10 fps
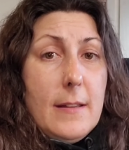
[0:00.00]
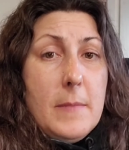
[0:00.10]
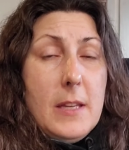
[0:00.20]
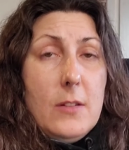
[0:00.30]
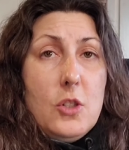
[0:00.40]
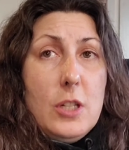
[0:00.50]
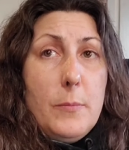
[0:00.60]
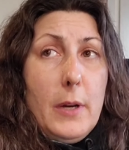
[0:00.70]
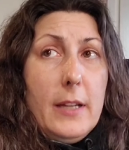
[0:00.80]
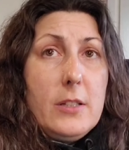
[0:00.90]
I mean, she
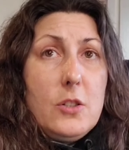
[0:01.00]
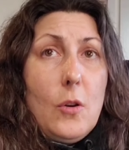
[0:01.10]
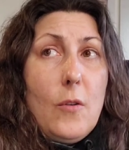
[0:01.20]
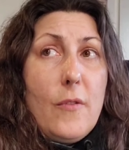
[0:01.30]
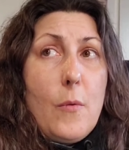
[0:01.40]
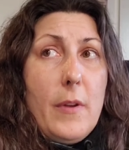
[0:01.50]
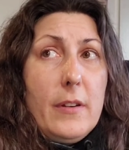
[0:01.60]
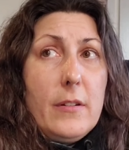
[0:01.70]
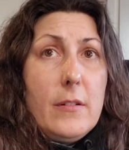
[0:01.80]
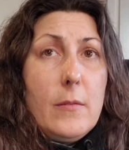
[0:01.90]
prayed to Jehovah
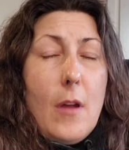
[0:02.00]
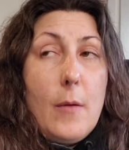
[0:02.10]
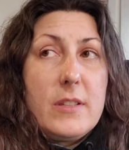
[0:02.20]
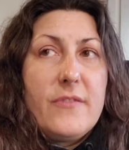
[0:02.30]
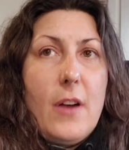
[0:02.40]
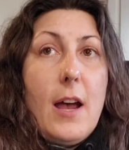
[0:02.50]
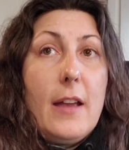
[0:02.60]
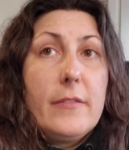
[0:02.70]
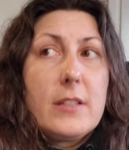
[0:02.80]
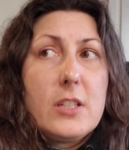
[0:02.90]
when I was
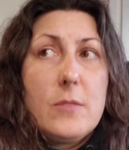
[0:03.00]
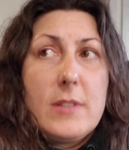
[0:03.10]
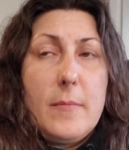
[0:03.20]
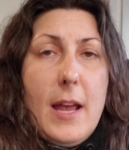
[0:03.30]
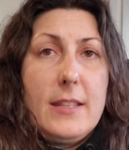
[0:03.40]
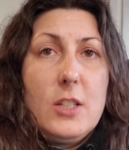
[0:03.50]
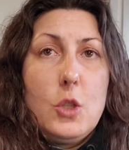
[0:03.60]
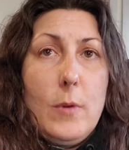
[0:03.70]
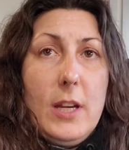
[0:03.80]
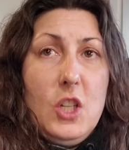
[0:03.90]
5 because she was in a bad
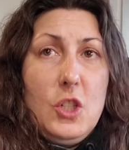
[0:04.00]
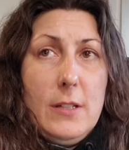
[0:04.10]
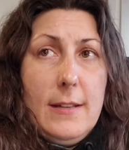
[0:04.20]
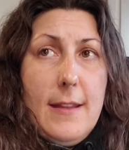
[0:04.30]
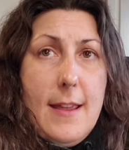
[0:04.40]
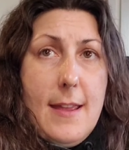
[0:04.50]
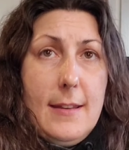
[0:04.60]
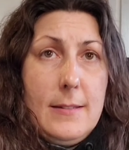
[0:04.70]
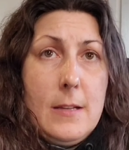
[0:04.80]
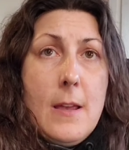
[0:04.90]
situation,
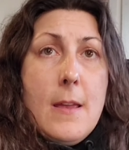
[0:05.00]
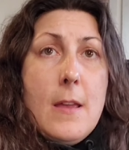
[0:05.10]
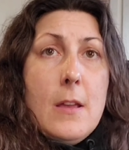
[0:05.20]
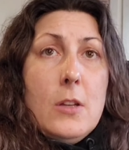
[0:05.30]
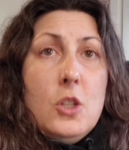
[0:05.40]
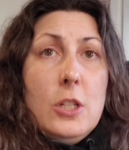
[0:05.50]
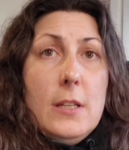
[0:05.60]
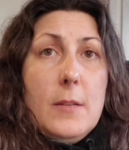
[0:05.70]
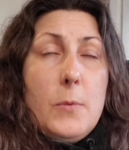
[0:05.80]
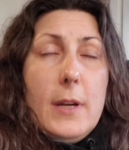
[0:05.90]
and
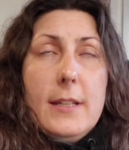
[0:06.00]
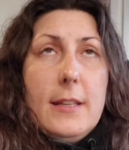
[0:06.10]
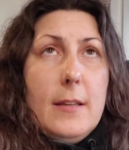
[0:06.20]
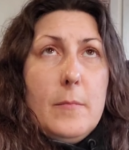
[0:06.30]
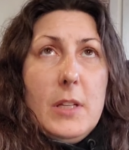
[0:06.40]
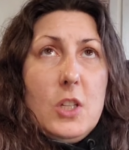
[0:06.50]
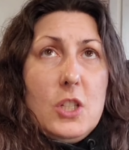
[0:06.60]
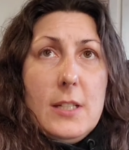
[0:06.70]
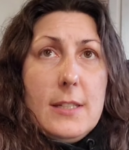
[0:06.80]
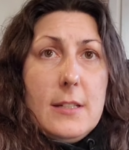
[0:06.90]
she had prayed to him because
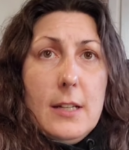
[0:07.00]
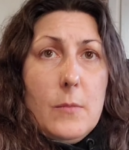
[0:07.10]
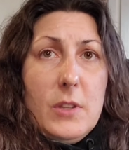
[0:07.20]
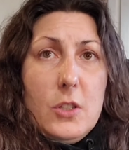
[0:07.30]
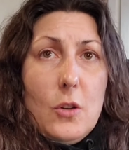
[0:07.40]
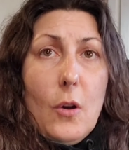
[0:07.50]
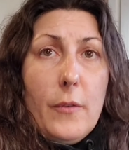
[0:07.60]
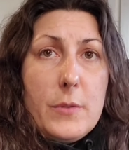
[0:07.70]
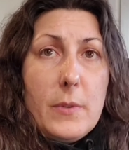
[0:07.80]
she had studied with the Jehovah's